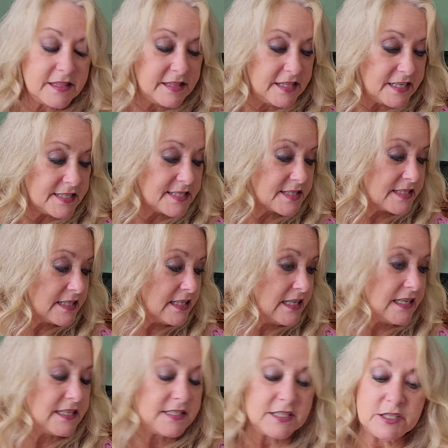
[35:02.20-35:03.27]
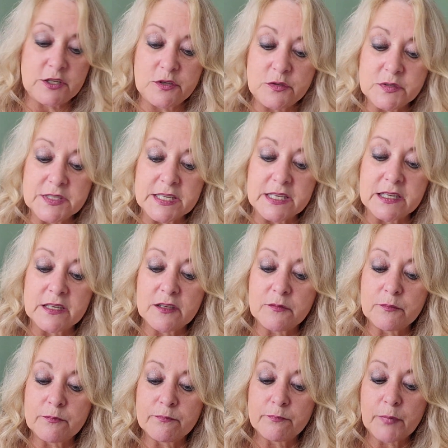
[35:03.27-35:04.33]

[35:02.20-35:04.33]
This is using